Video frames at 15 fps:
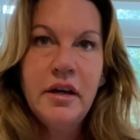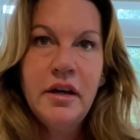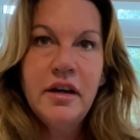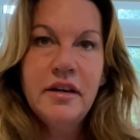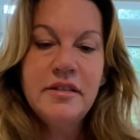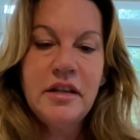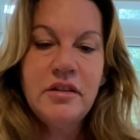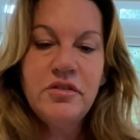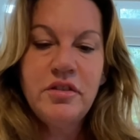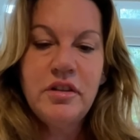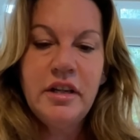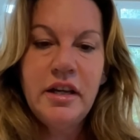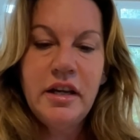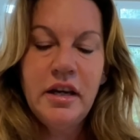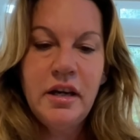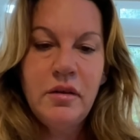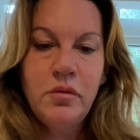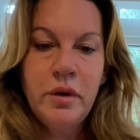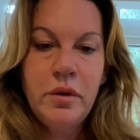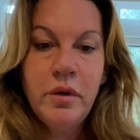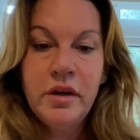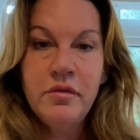essentially,
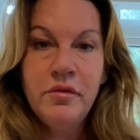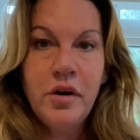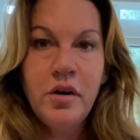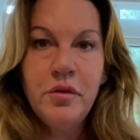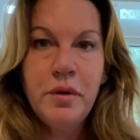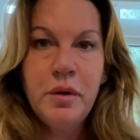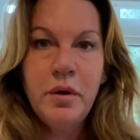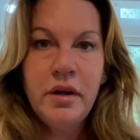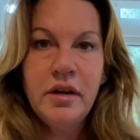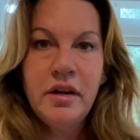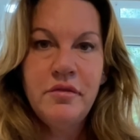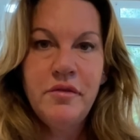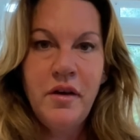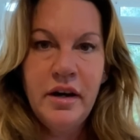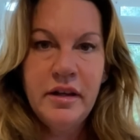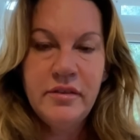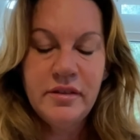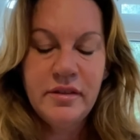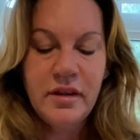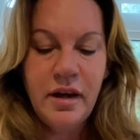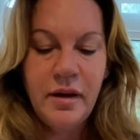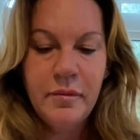we weren't involved, we weren't advised
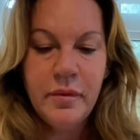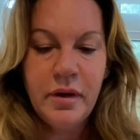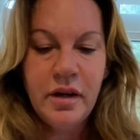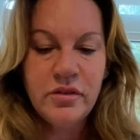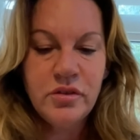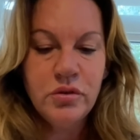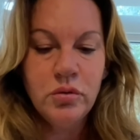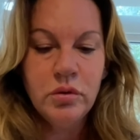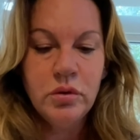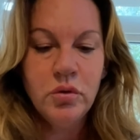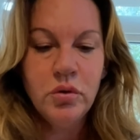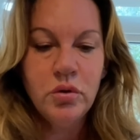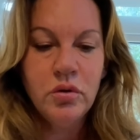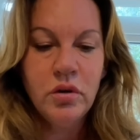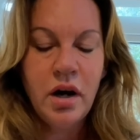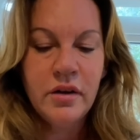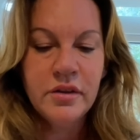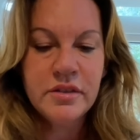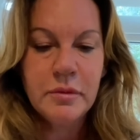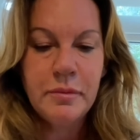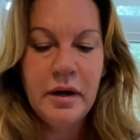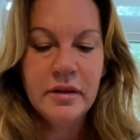at all or
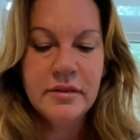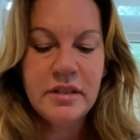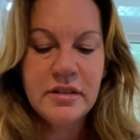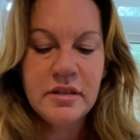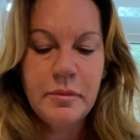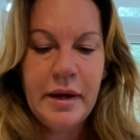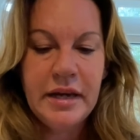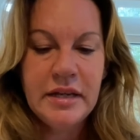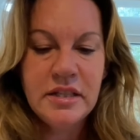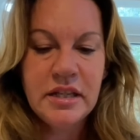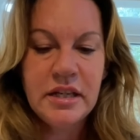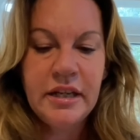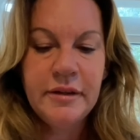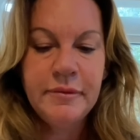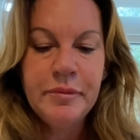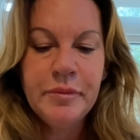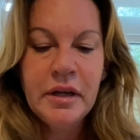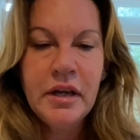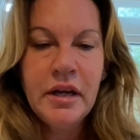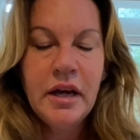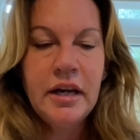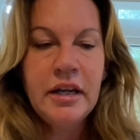asked to participate in it.
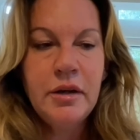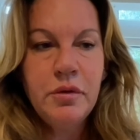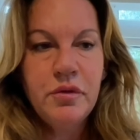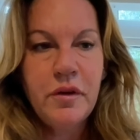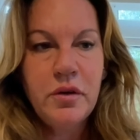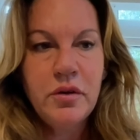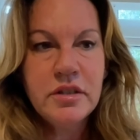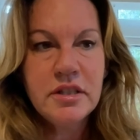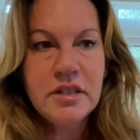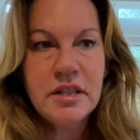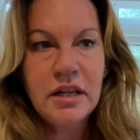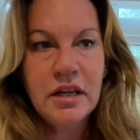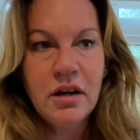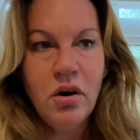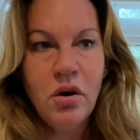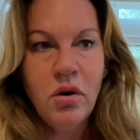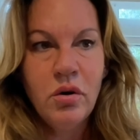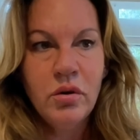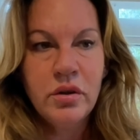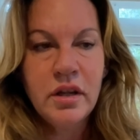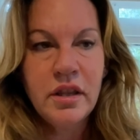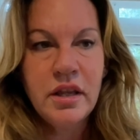And it was focusing
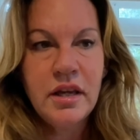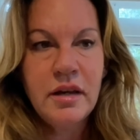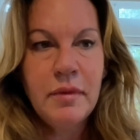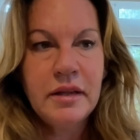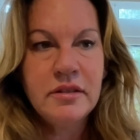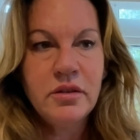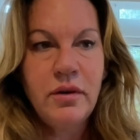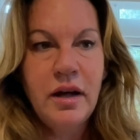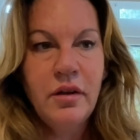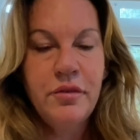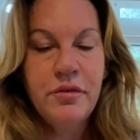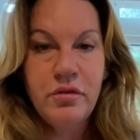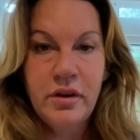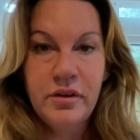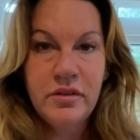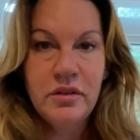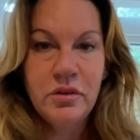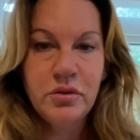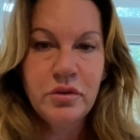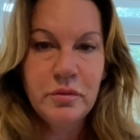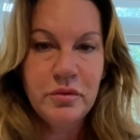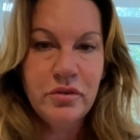on the Mental Health Trust in
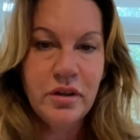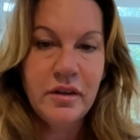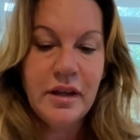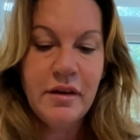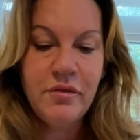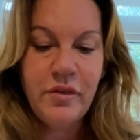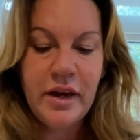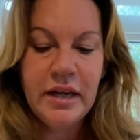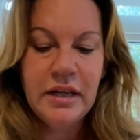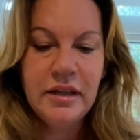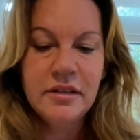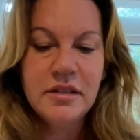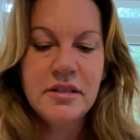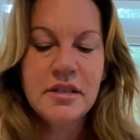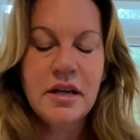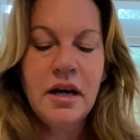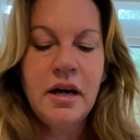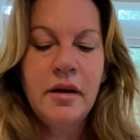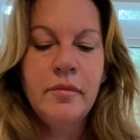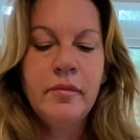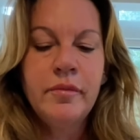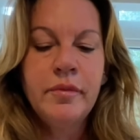Nottinghamshire and their failures
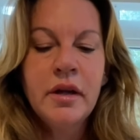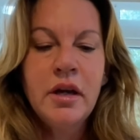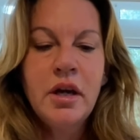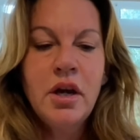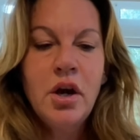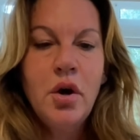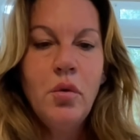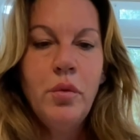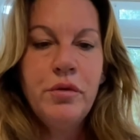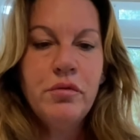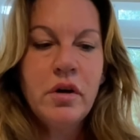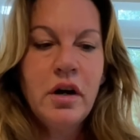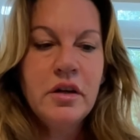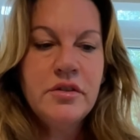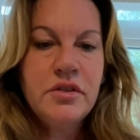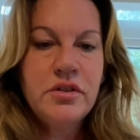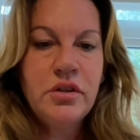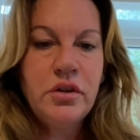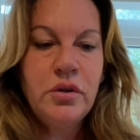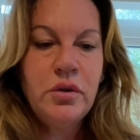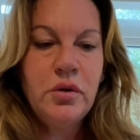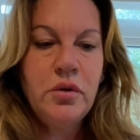with regards
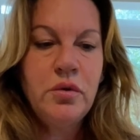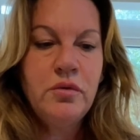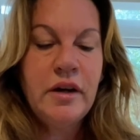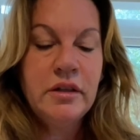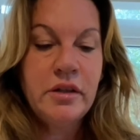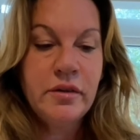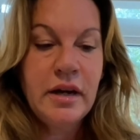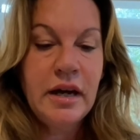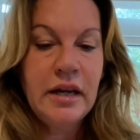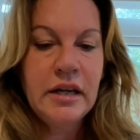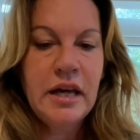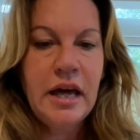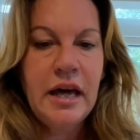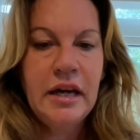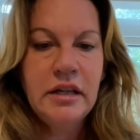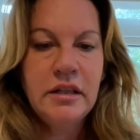to Valdo Calocane.